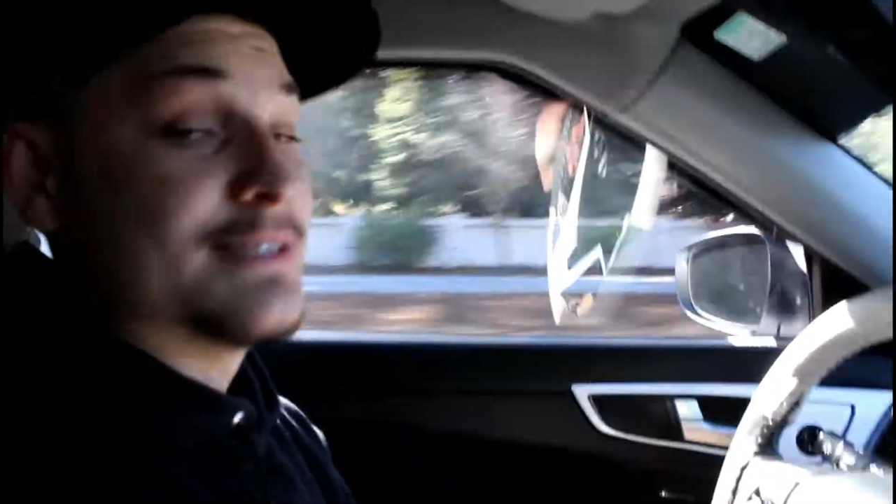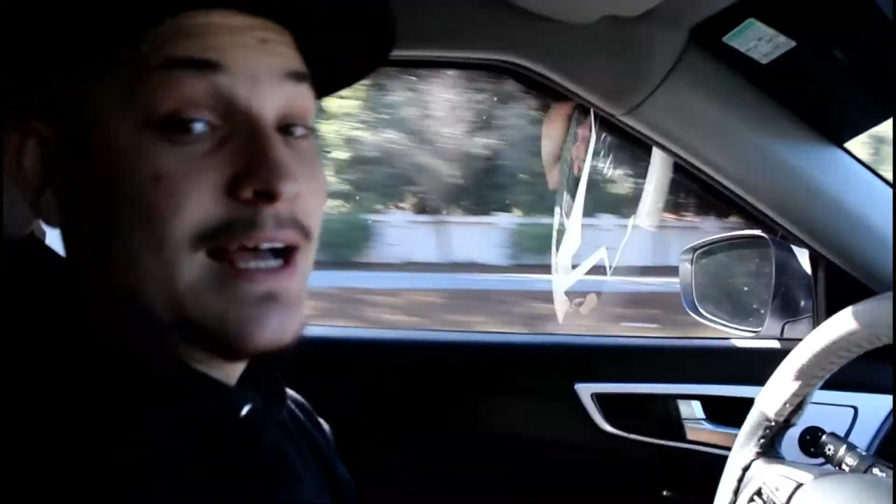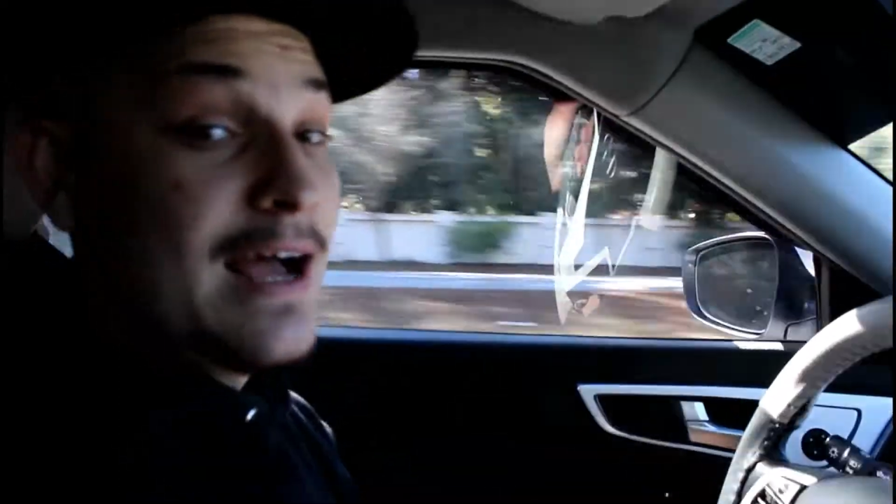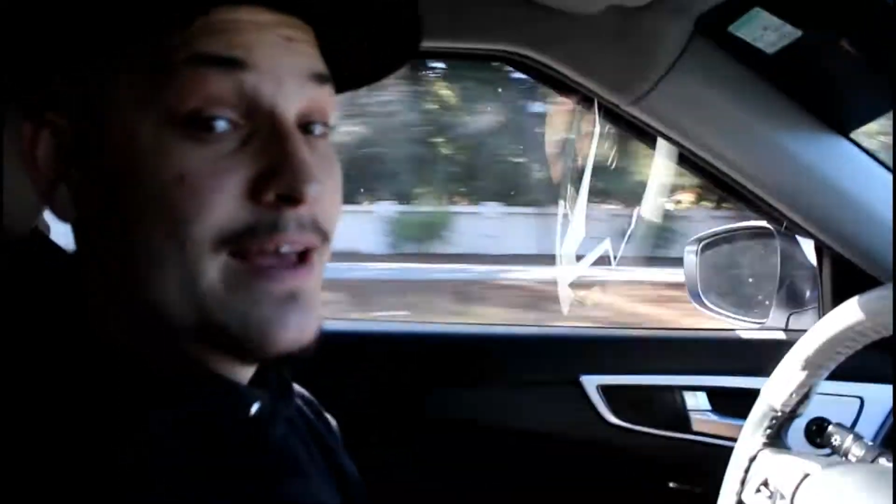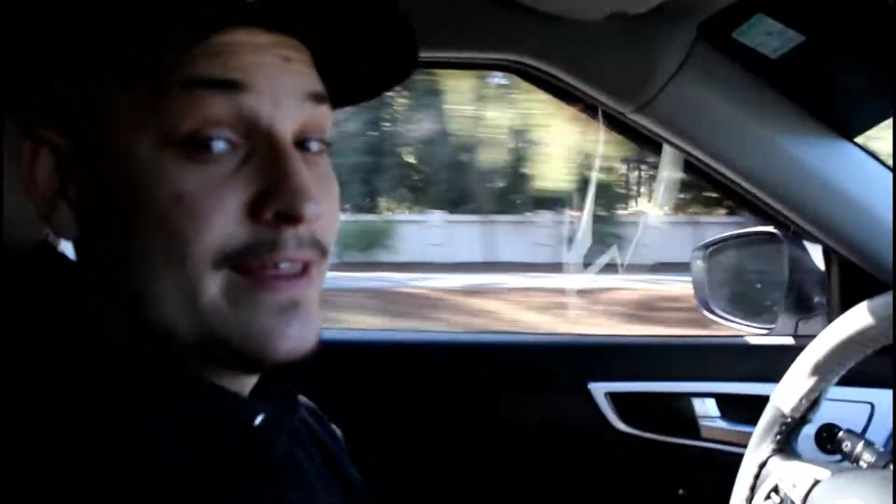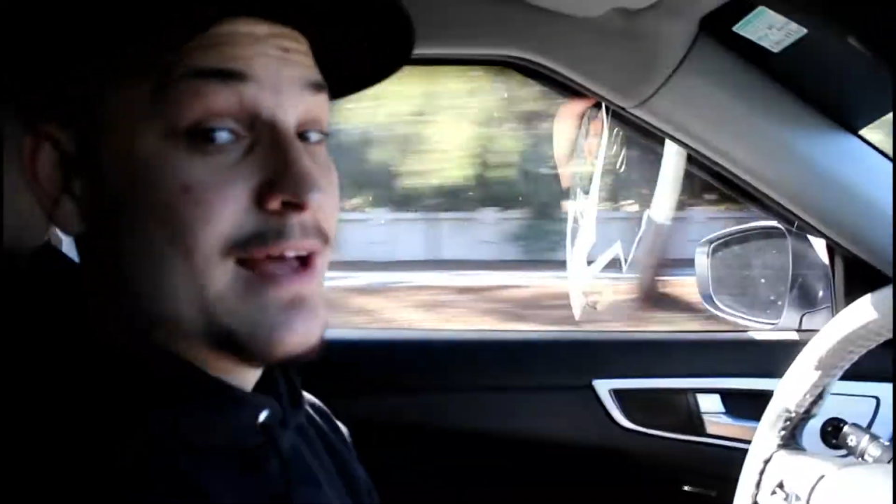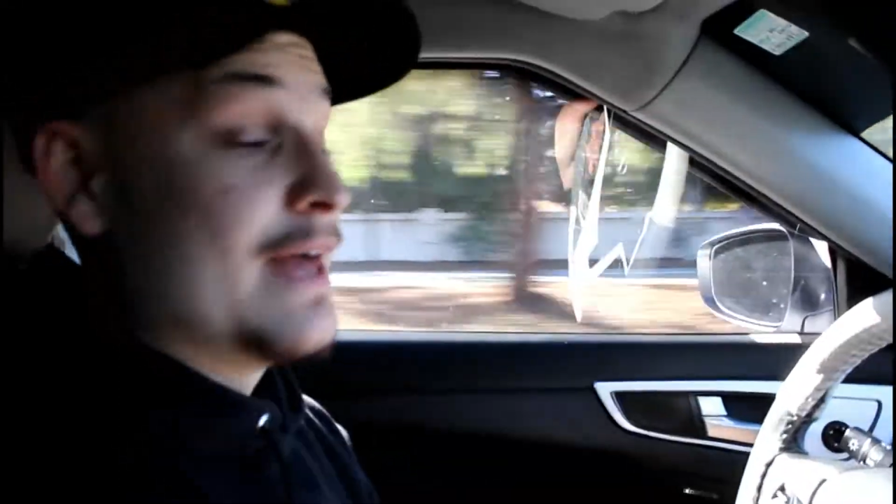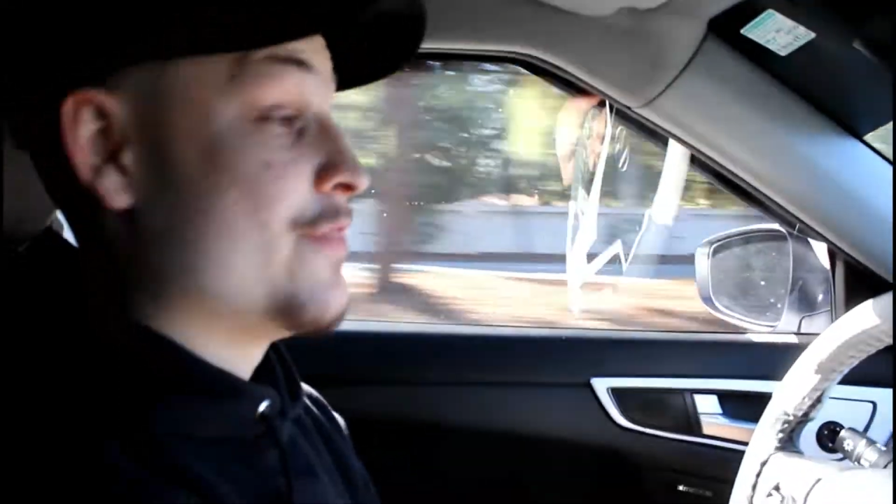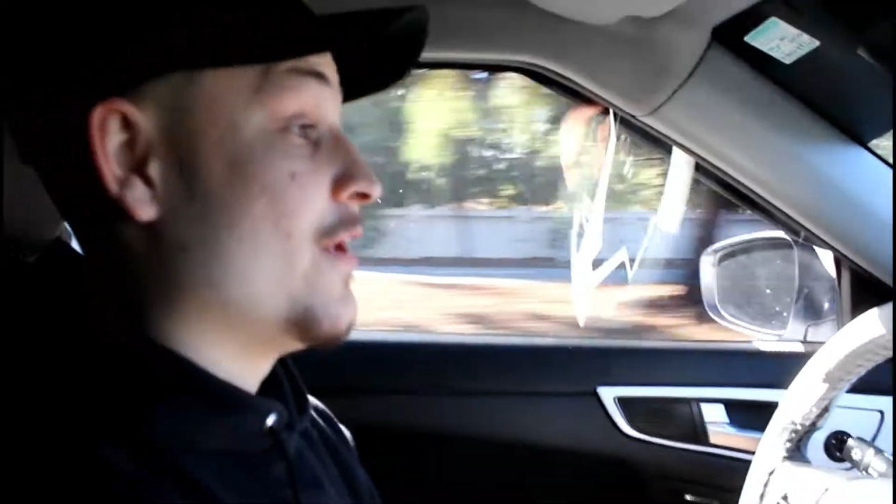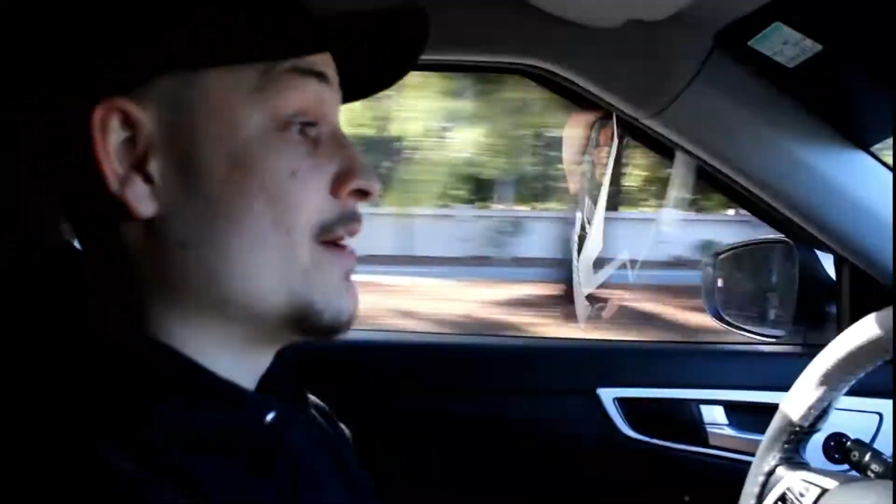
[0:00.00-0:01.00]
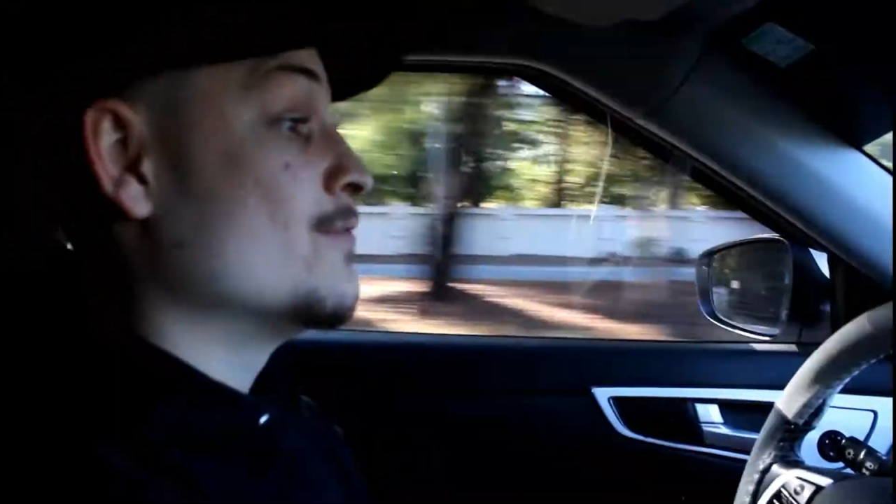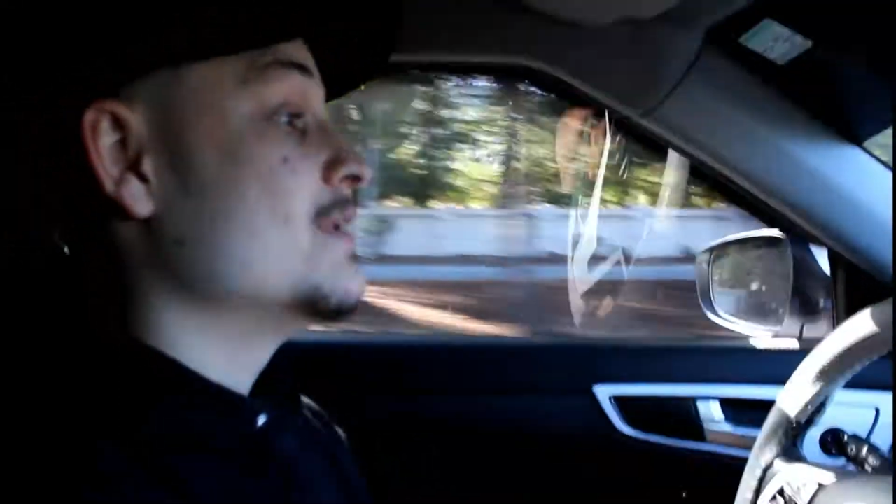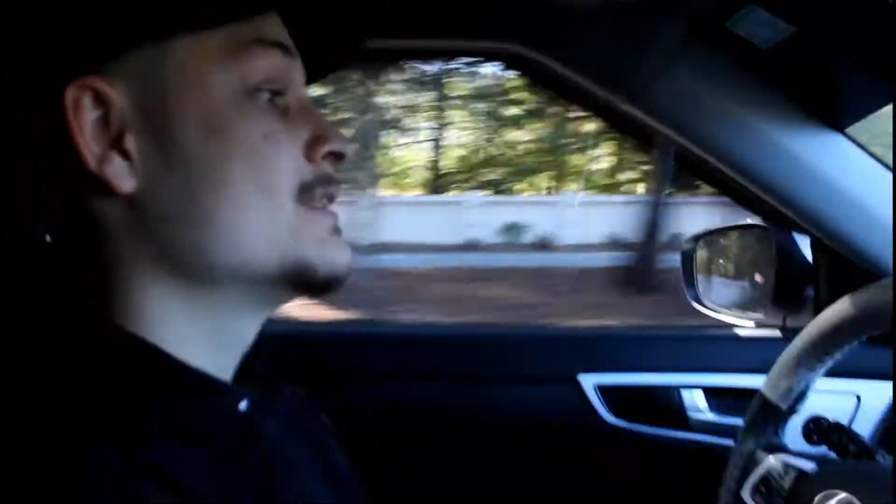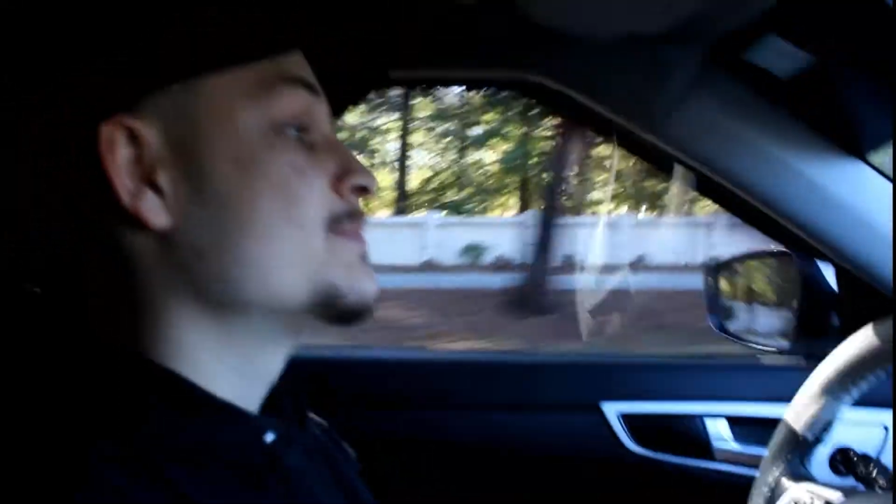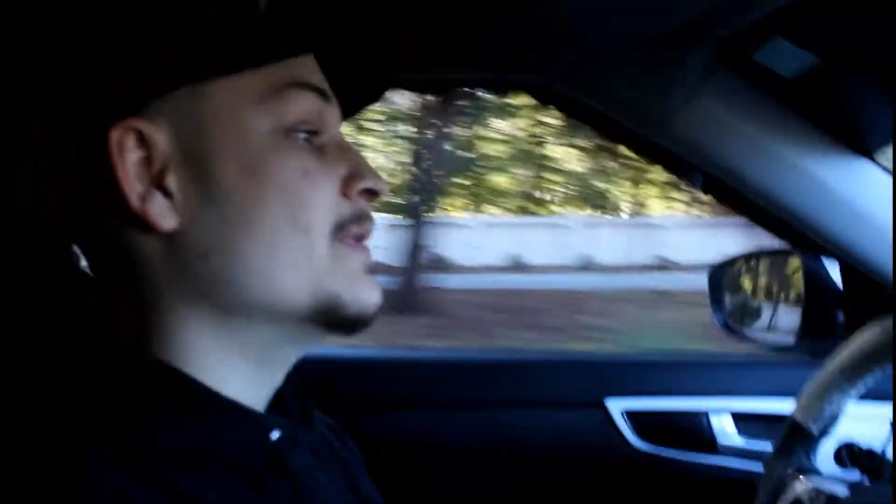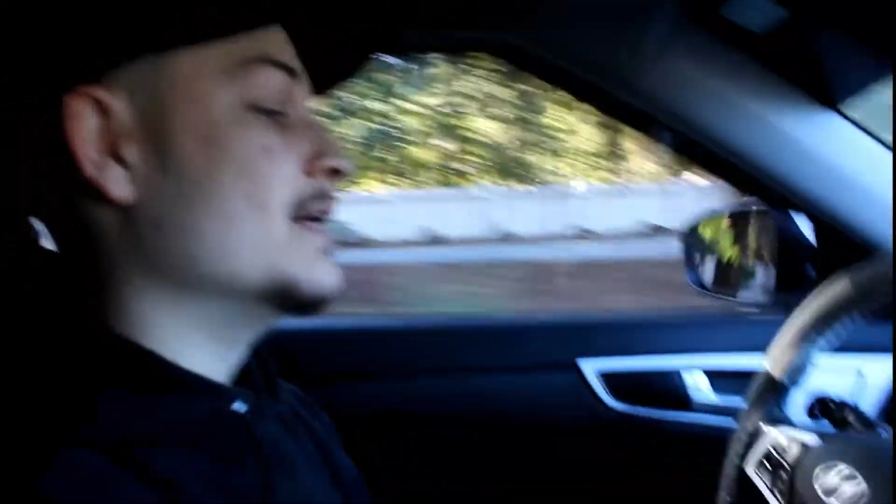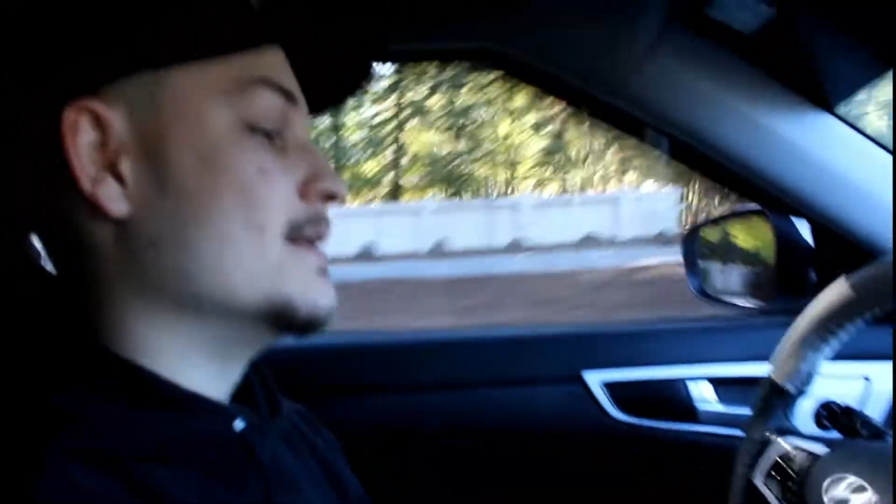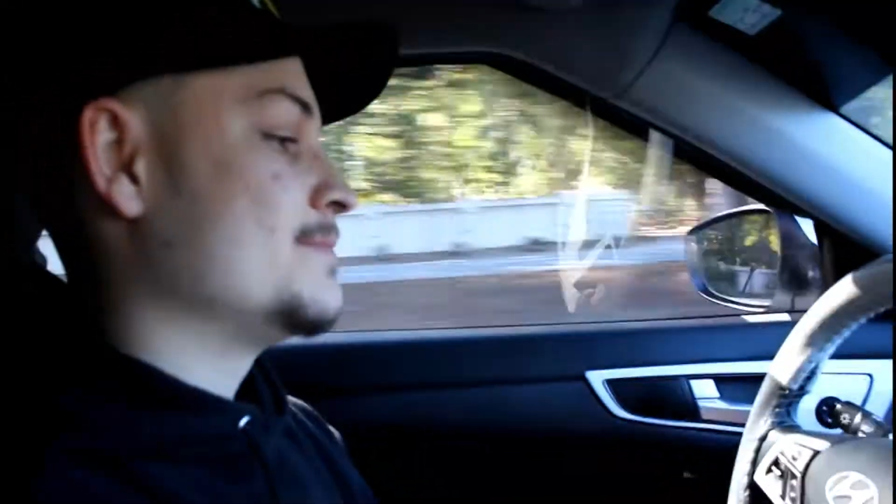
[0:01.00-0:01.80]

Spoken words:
I thought it was. But